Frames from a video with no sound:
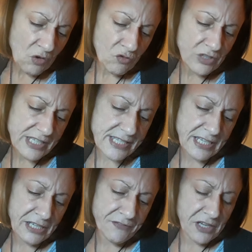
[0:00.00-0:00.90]

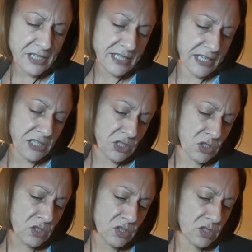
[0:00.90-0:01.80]
Receive and
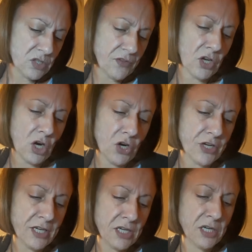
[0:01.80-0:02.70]
heal the
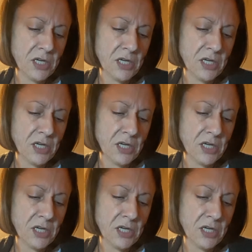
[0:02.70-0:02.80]
garden.